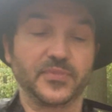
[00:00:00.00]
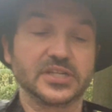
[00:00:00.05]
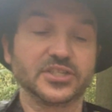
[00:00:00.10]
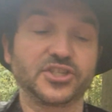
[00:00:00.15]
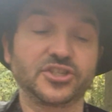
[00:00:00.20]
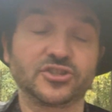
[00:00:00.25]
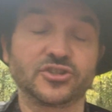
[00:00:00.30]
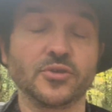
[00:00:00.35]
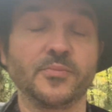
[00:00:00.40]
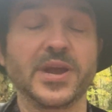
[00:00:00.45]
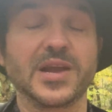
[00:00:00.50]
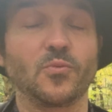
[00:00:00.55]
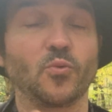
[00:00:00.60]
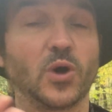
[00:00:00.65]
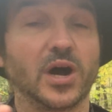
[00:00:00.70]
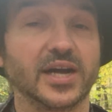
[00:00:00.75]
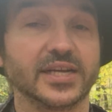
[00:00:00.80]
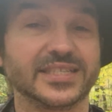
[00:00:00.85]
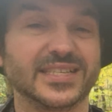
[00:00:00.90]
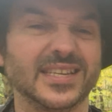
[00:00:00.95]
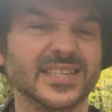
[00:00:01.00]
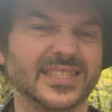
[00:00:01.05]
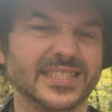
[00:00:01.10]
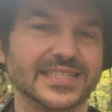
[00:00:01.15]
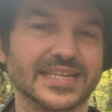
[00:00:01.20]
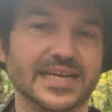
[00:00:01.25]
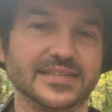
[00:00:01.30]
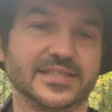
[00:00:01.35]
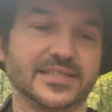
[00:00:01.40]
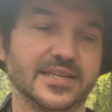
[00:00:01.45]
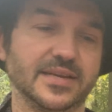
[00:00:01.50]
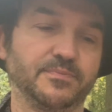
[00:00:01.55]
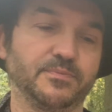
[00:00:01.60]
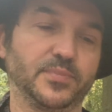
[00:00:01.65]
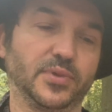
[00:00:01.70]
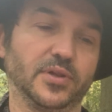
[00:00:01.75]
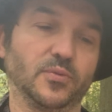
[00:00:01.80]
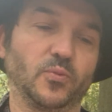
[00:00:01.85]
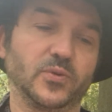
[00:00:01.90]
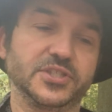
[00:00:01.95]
Strumming wise, it's dead simple.